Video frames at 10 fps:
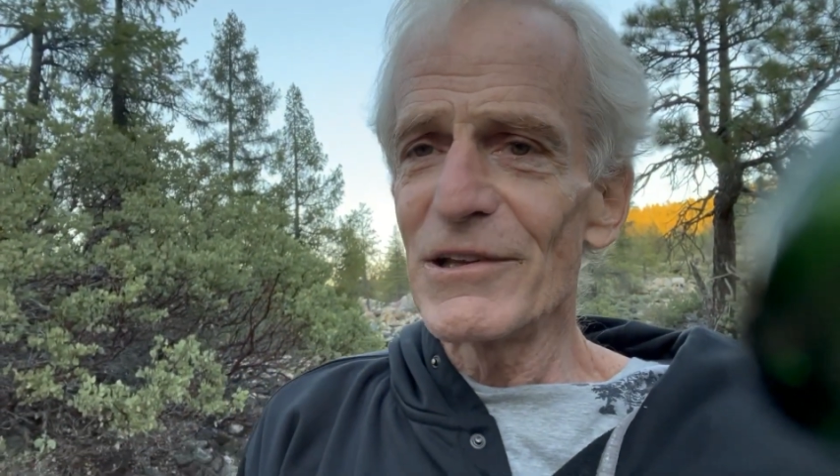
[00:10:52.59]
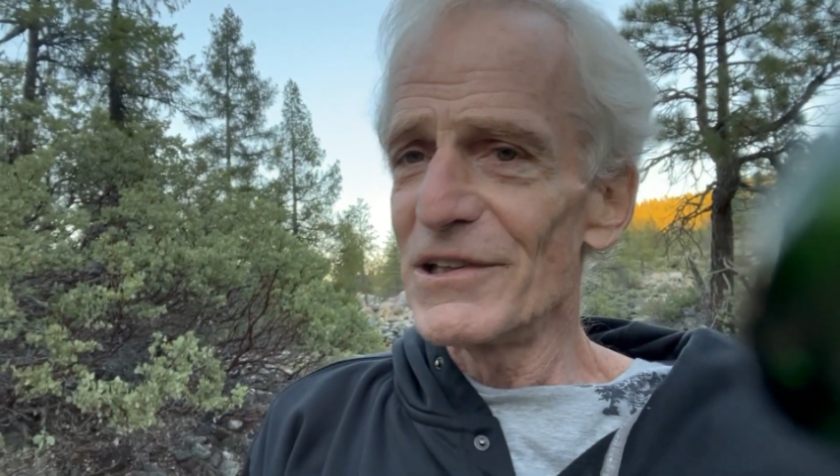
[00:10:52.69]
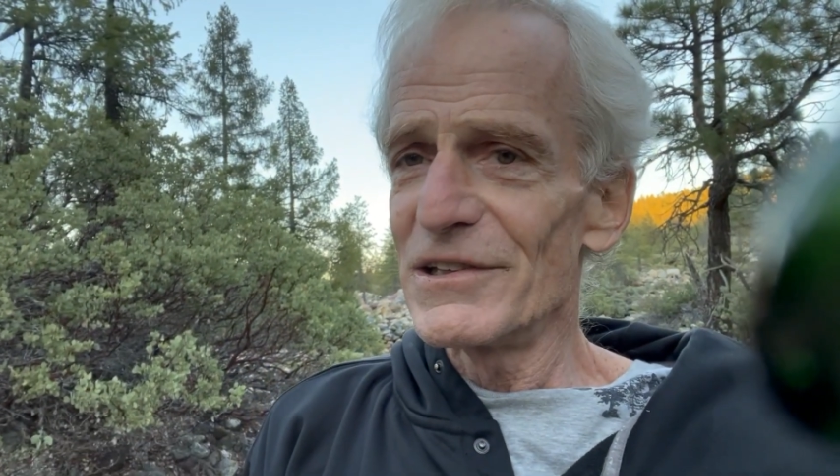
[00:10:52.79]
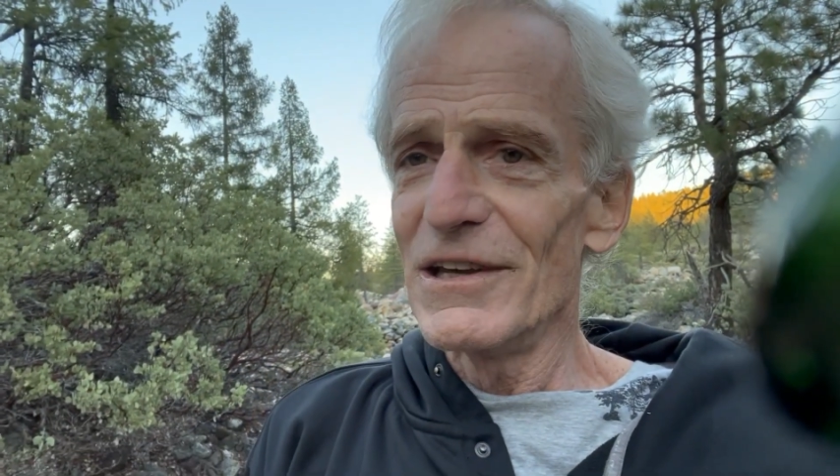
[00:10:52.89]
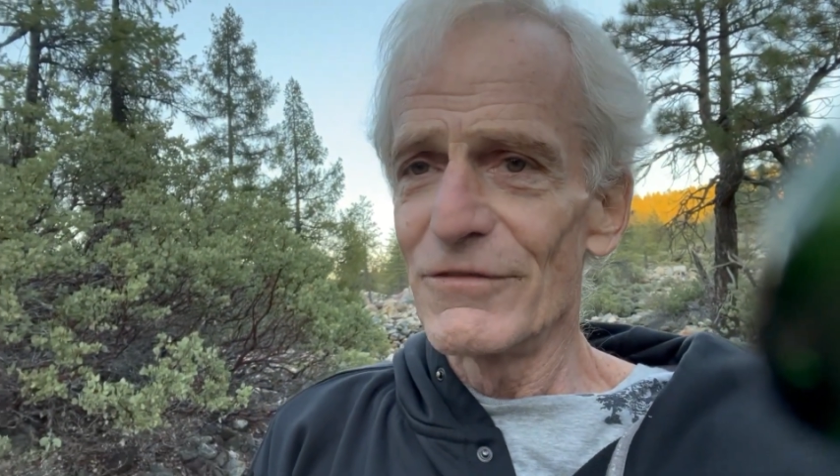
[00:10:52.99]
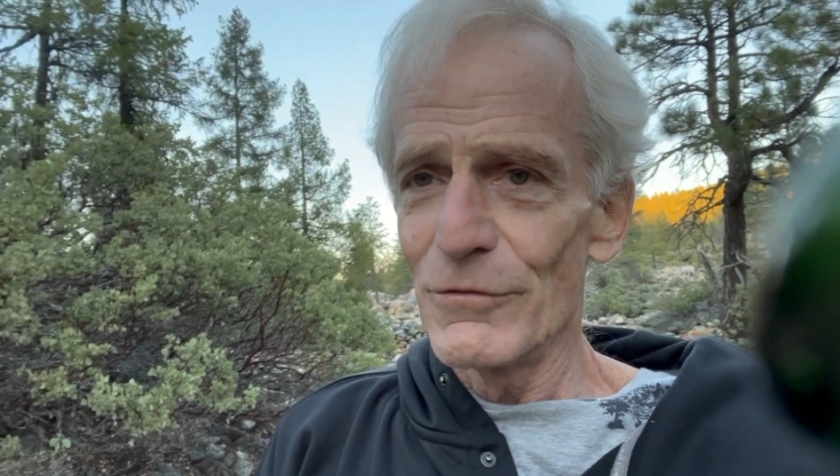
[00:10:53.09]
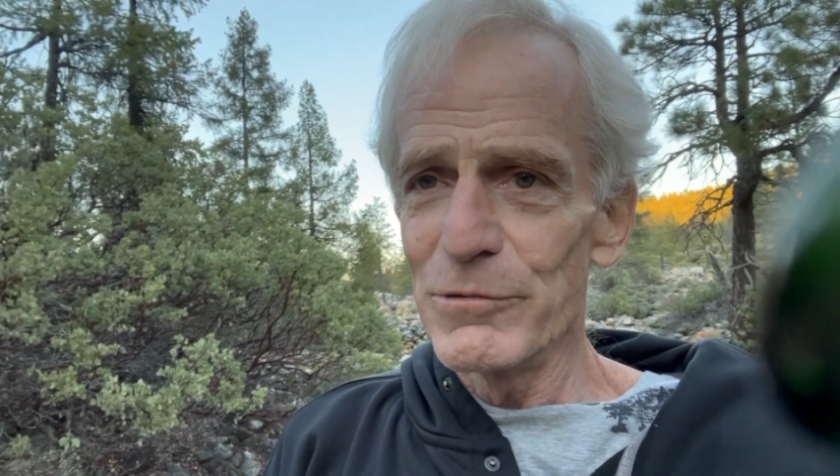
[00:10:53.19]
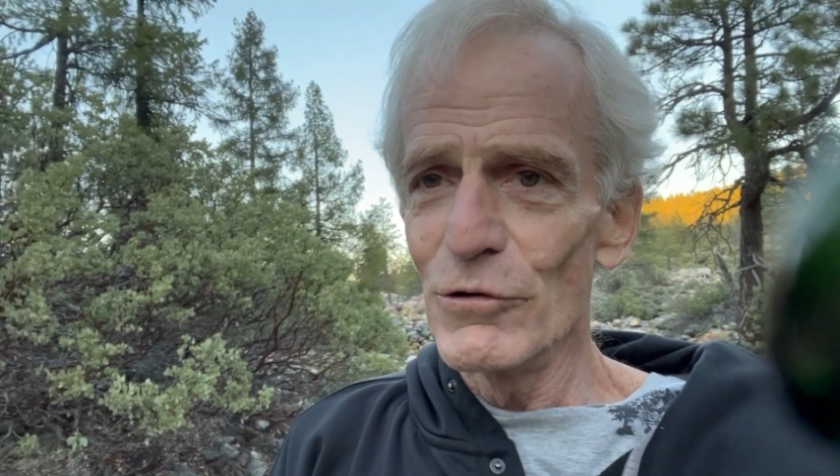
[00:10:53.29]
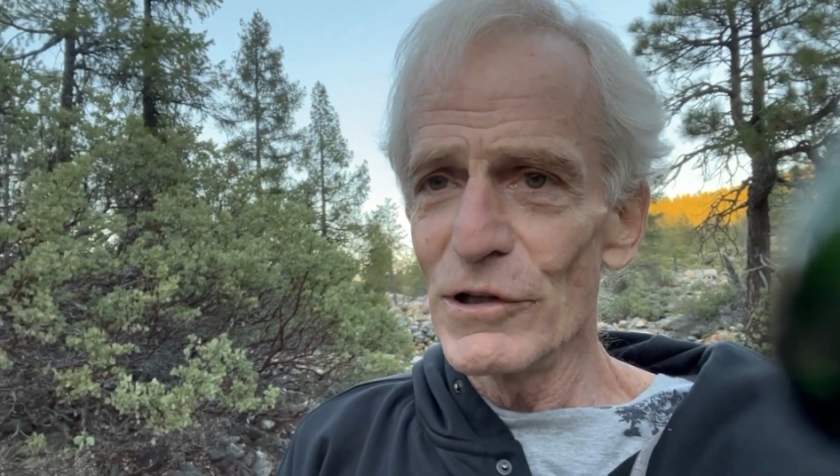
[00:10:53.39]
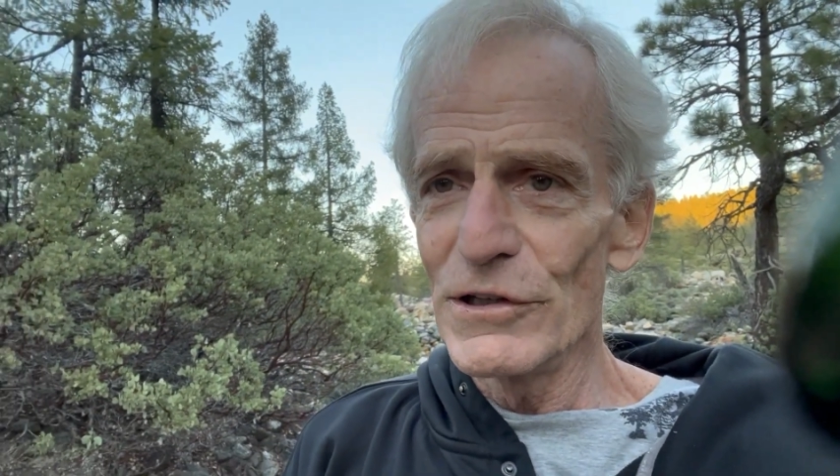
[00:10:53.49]
this is Tim for
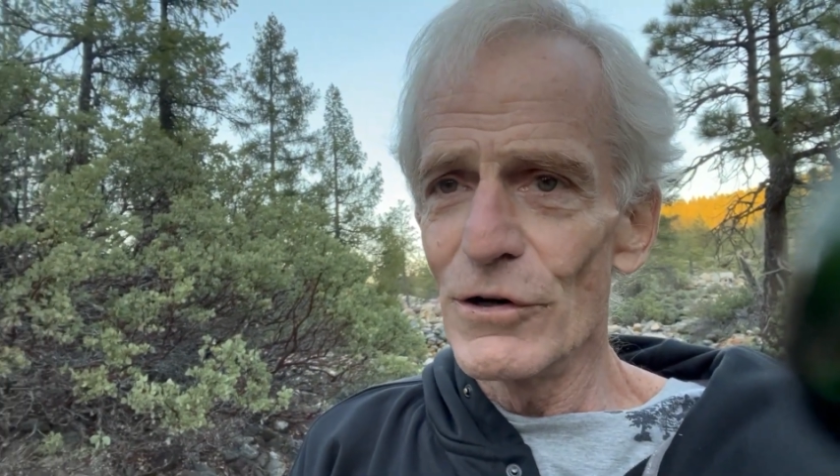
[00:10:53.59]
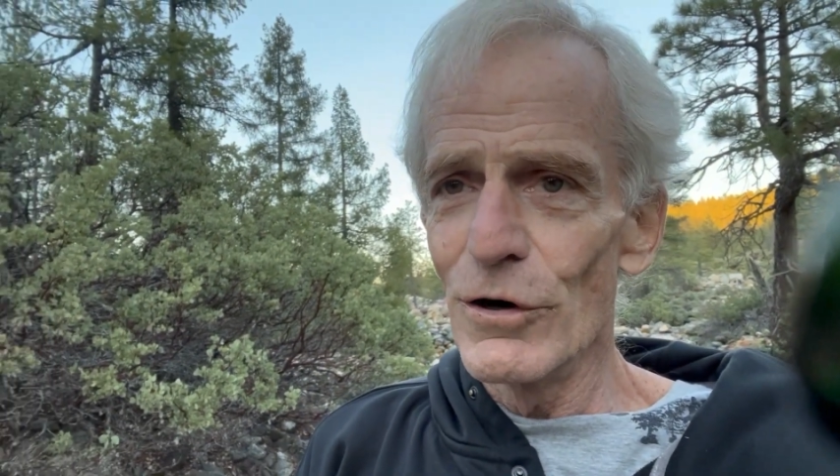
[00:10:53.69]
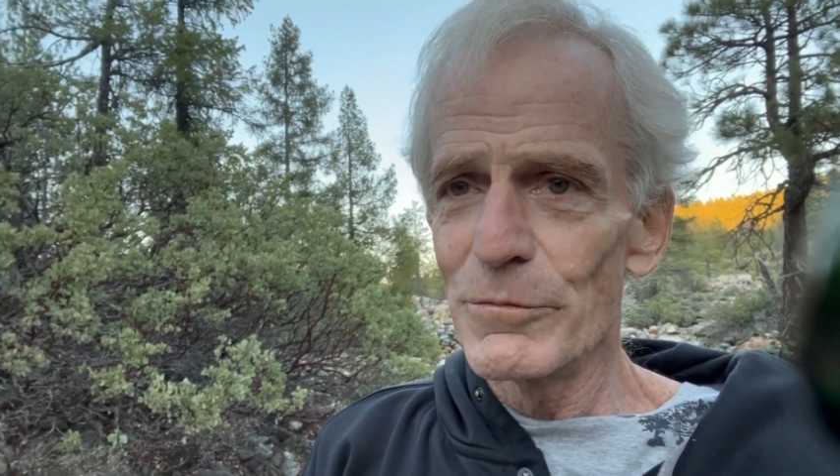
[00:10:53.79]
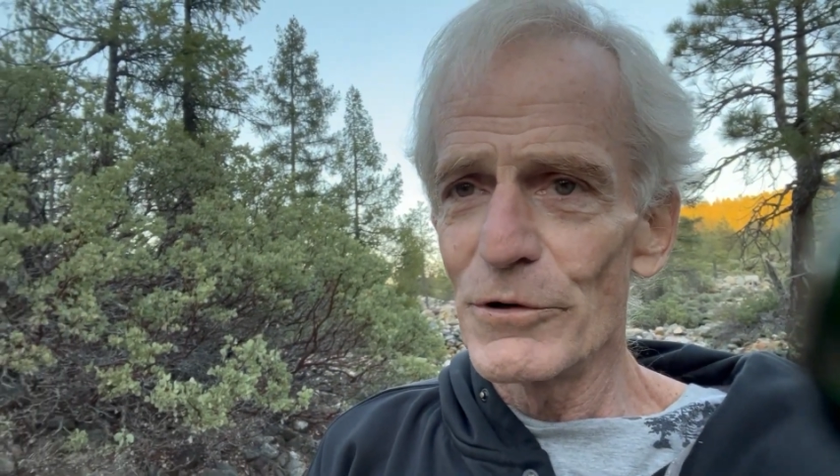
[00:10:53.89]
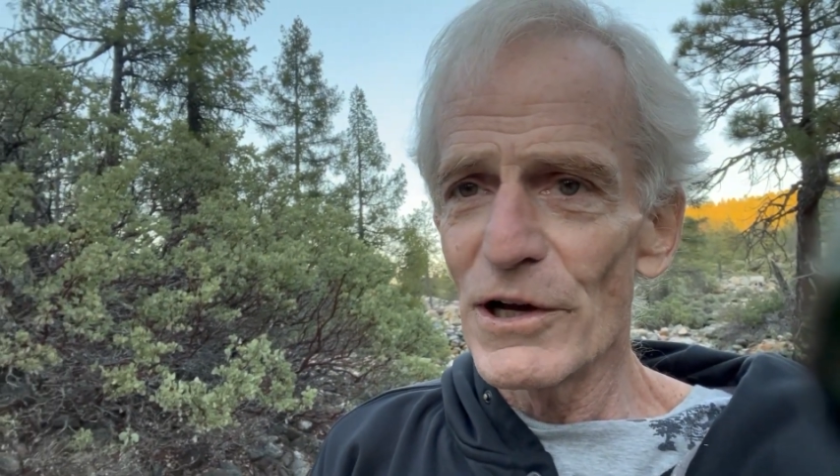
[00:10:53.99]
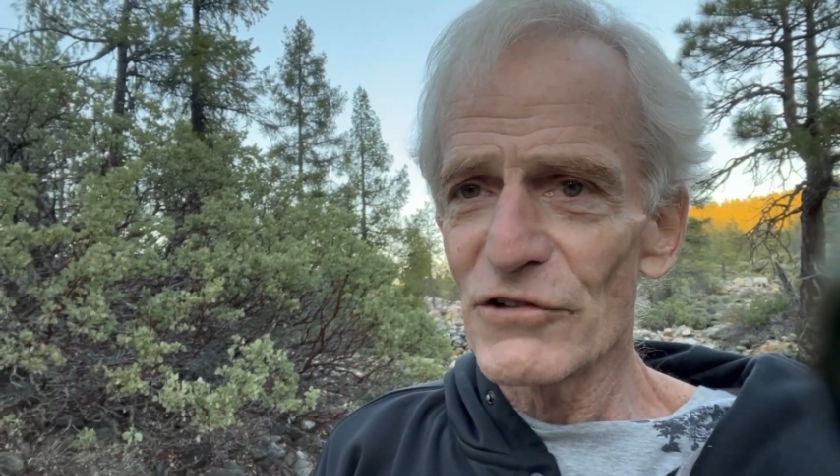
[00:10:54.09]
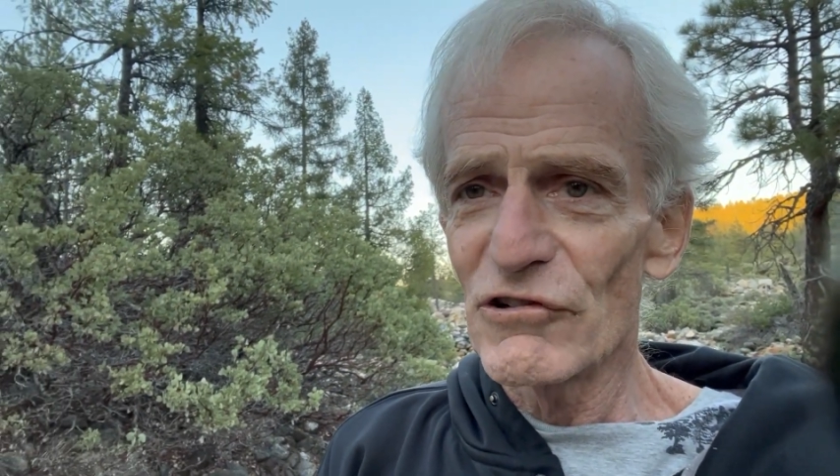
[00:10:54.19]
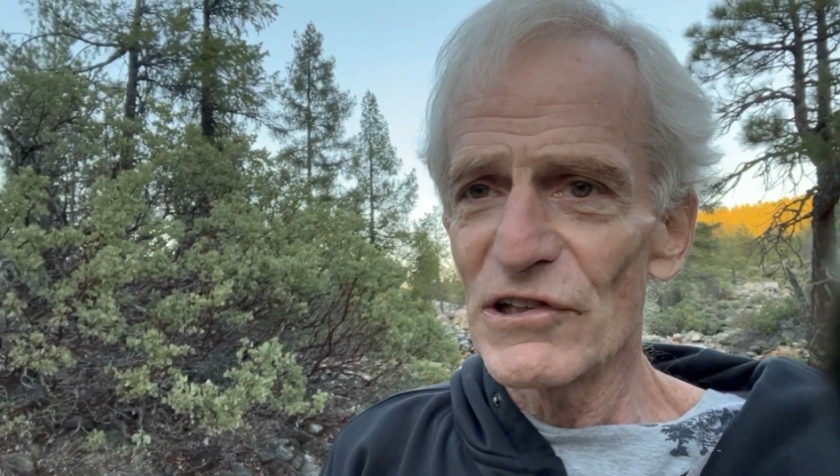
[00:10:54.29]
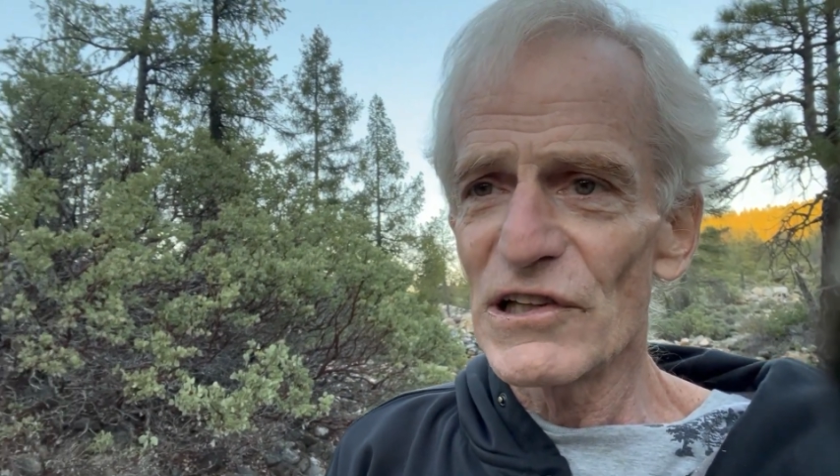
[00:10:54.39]
Blue Lead Gold Productions